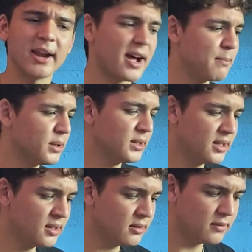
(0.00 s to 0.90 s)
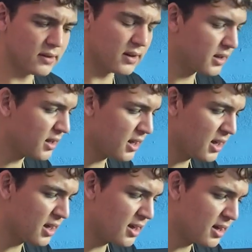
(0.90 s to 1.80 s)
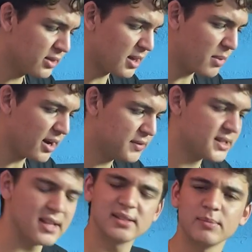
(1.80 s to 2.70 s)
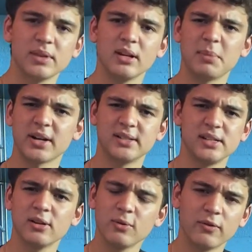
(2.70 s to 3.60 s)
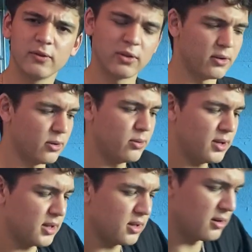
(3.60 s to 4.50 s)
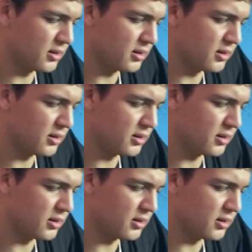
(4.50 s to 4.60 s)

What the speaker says: I believe they might have said something about a deal for the Hunikin or